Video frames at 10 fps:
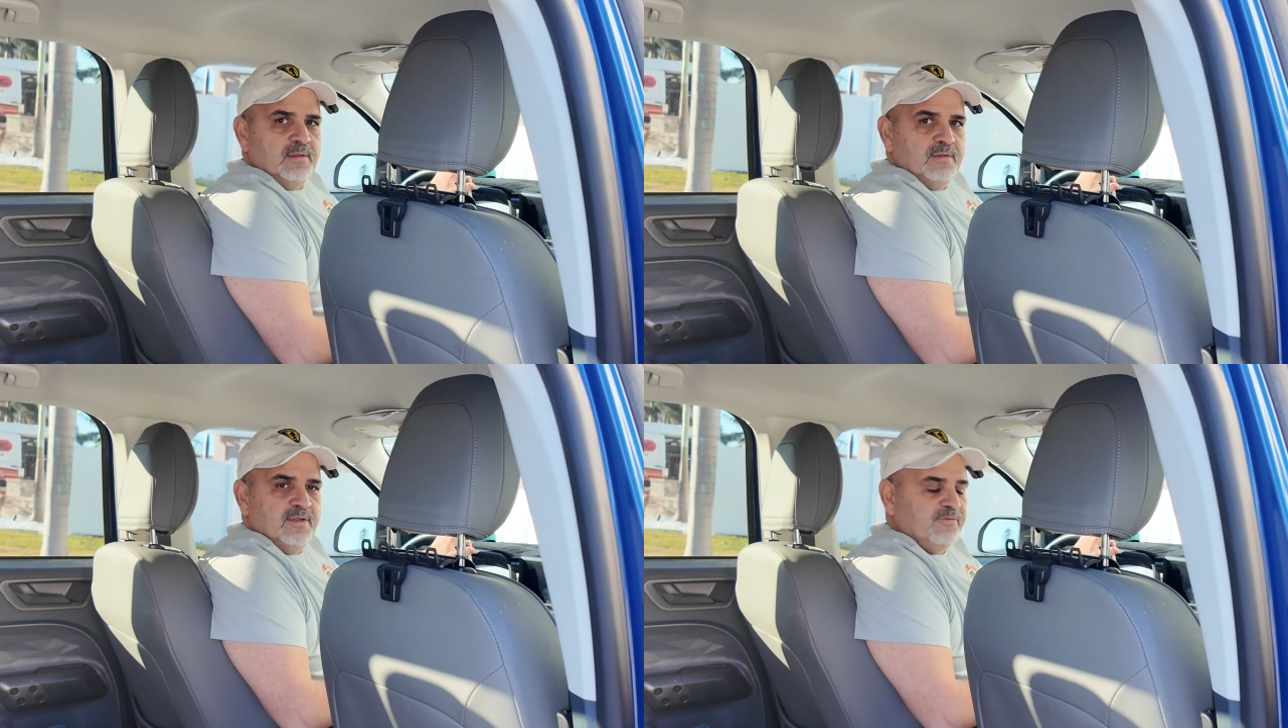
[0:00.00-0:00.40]

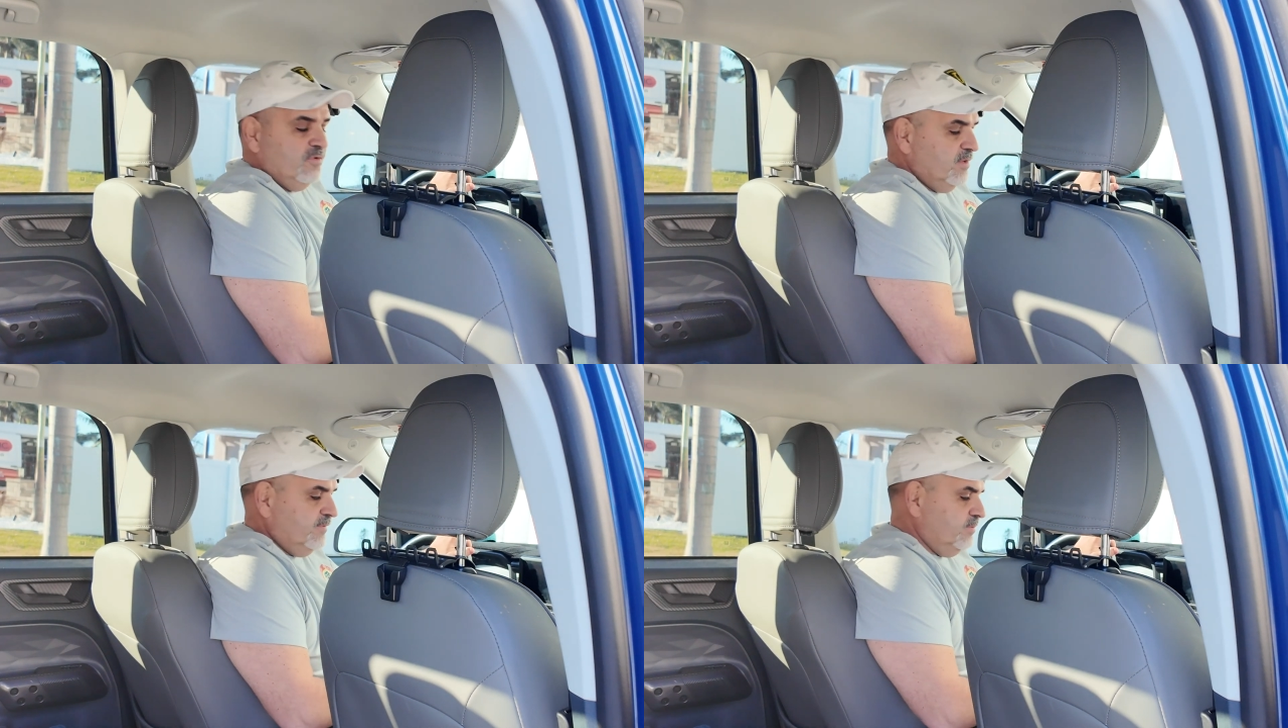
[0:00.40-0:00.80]
There's
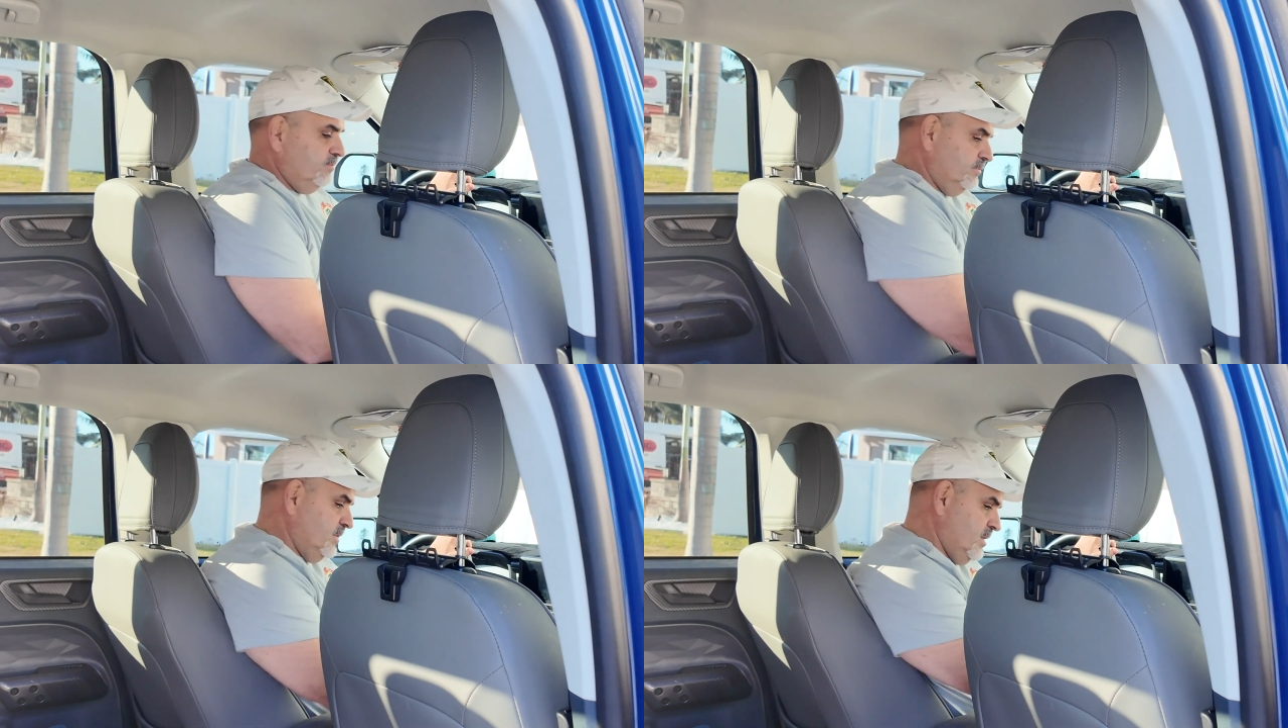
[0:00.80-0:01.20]
4 of them.
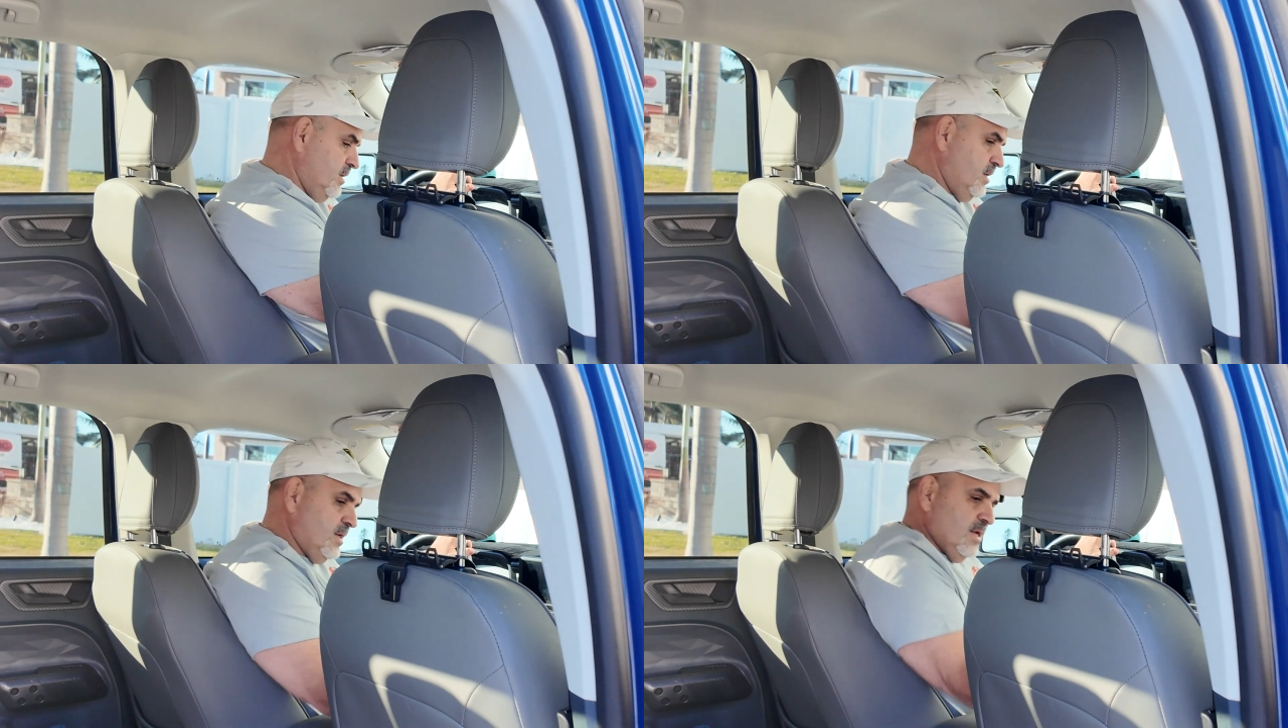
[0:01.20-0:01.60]

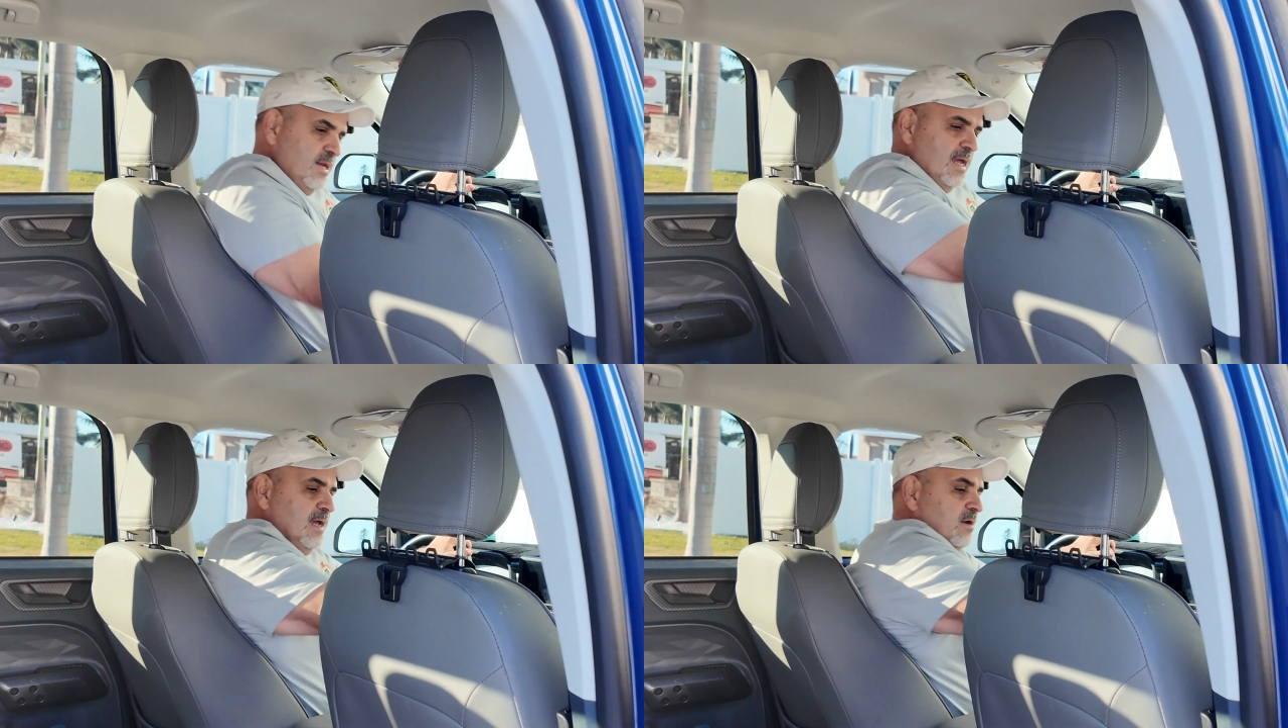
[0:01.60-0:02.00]
And
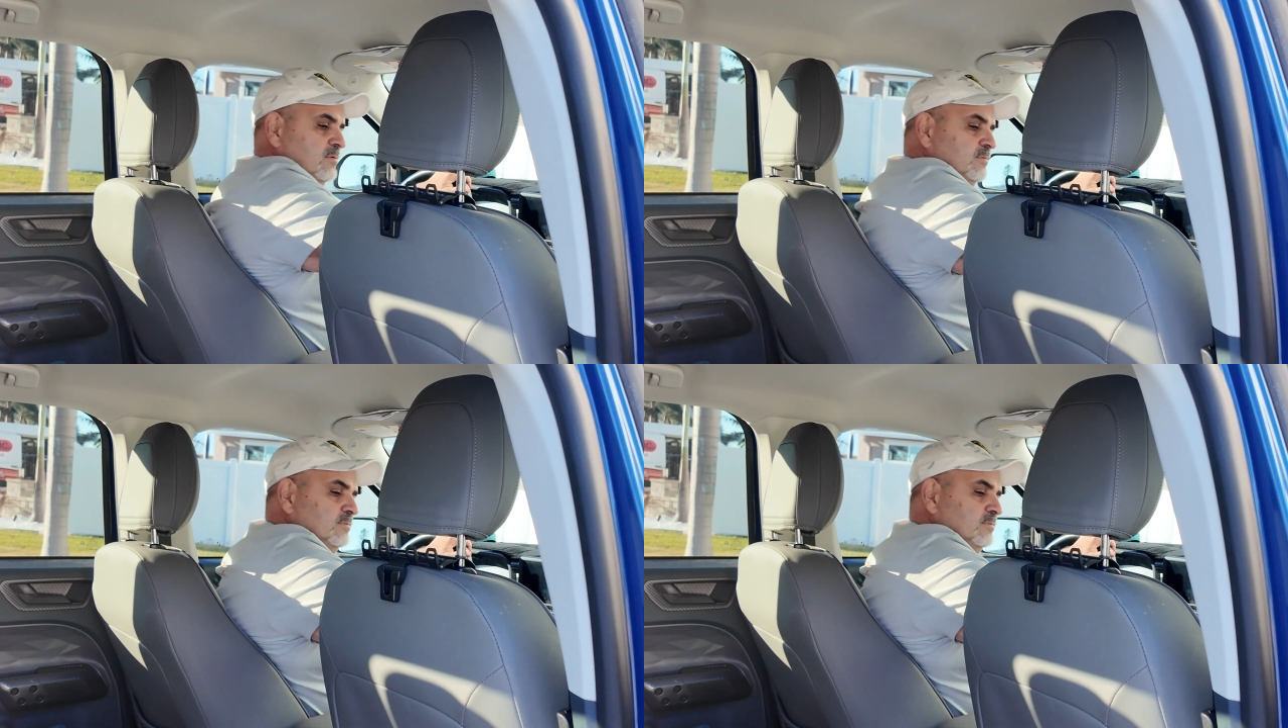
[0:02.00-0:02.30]
now